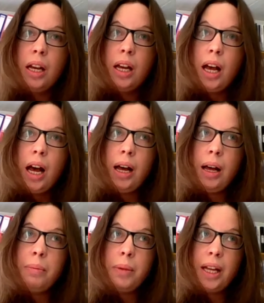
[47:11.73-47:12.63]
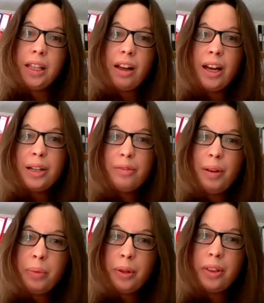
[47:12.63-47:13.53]
Mm. And the kind of
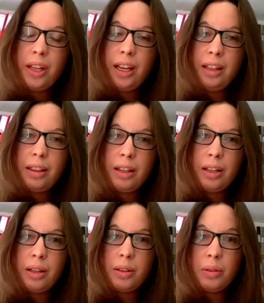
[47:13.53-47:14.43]
empathy that